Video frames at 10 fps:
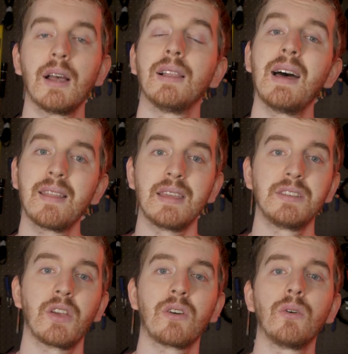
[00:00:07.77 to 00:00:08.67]
A lot of
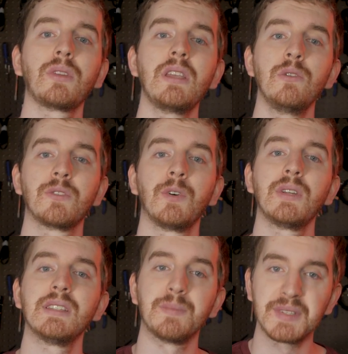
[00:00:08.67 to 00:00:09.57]
these are only useful
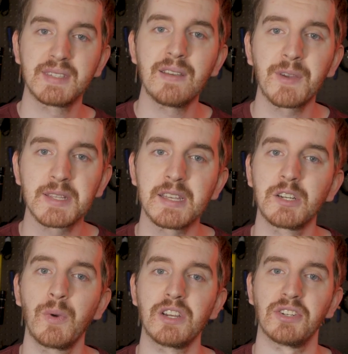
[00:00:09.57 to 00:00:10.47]
in specific
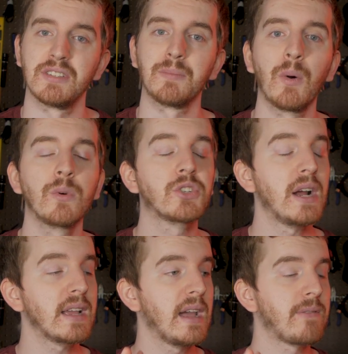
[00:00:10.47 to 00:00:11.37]
situations, but we'll
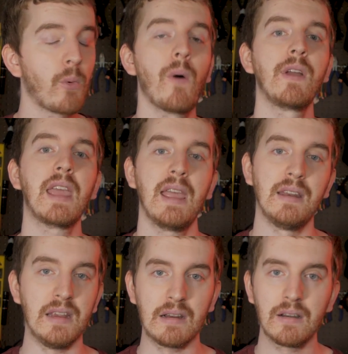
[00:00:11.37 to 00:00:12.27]
try to cover what we can
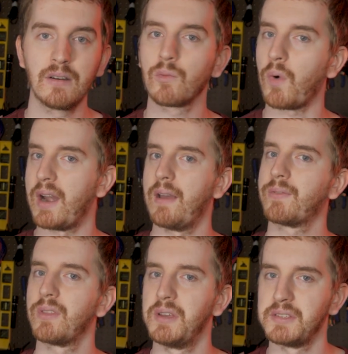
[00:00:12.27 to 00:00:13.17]
here, right
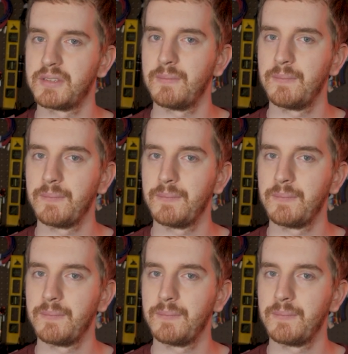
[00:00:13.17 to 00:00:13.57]
after this.